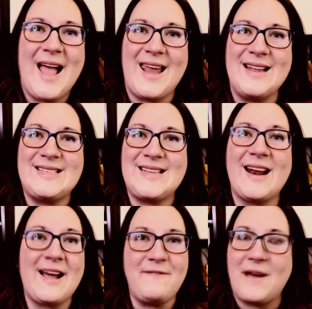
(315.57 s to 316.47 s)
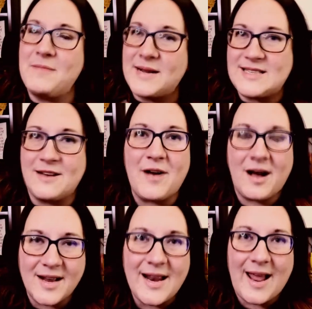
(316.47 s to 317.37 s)
And instead, I found myself
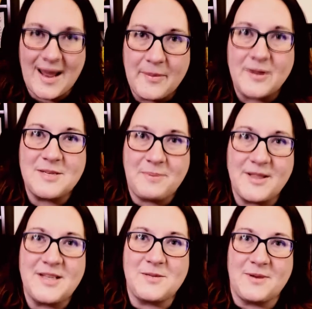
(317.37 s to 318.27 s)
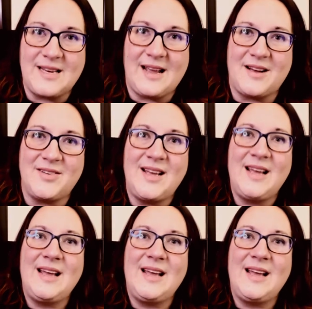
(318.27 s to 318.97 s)
unable to put this one down.